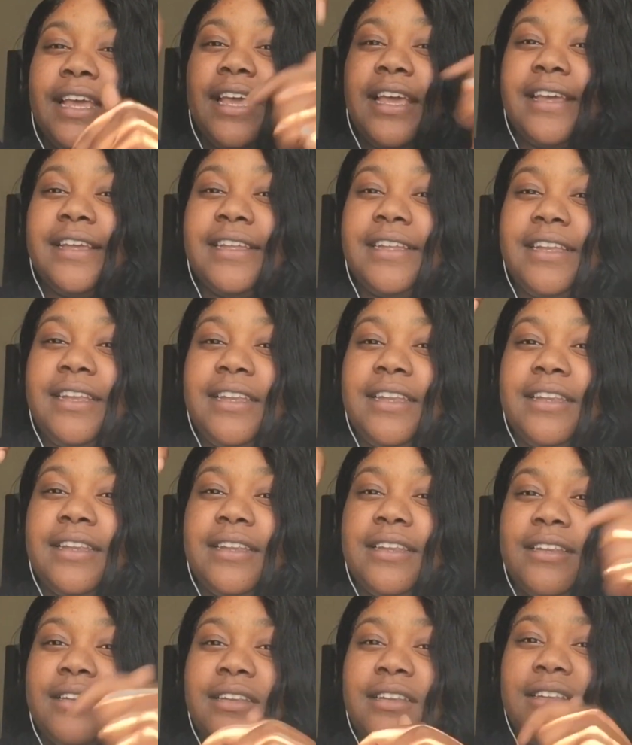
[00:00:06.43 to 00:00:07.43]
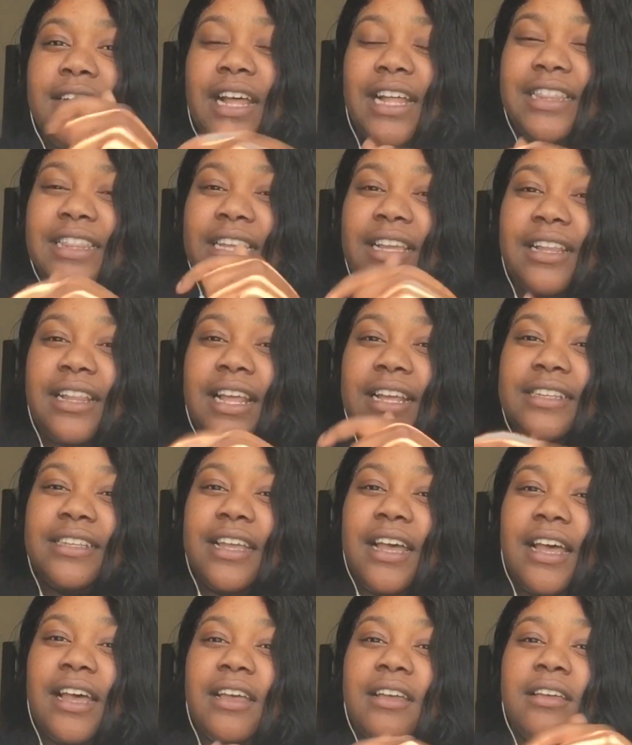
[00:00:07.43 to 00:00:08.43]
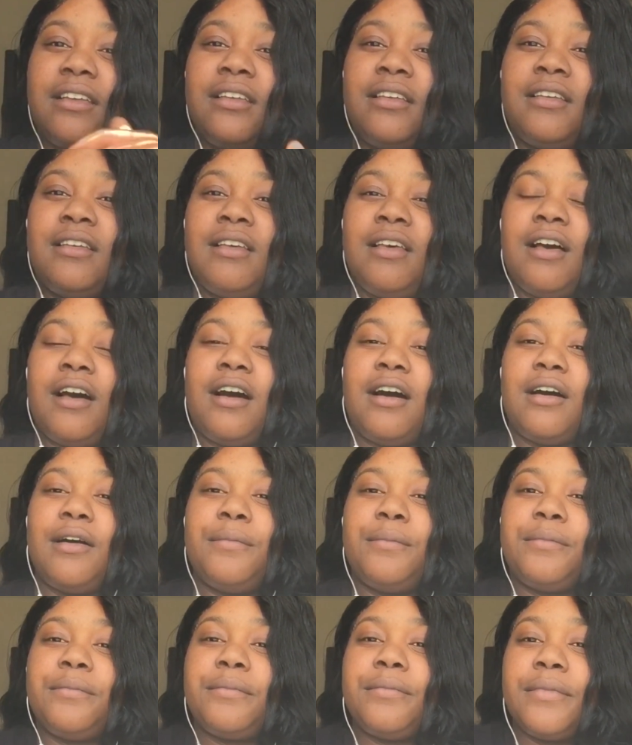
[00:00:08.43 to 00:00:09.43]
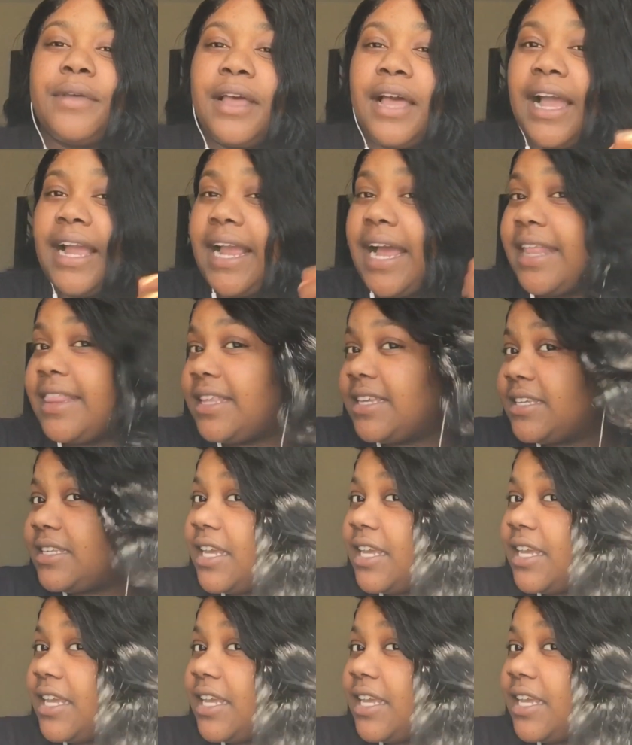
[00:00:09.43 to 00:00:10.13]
and I think that's that. I got this